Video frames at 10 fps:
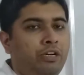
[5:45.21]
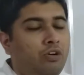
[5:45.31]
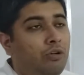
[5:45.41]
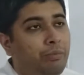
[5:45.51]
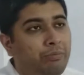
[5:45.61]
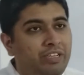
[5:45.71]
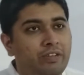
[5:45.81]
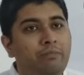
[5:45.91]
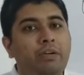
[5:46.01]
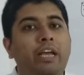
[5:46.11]
or maybe
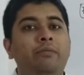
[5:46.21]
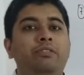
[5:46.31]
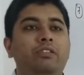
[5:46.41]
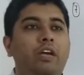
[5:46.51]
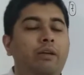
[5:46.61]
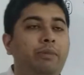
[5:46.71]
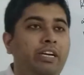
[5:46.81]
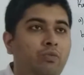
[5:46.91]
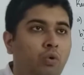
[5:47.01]
sometimes I might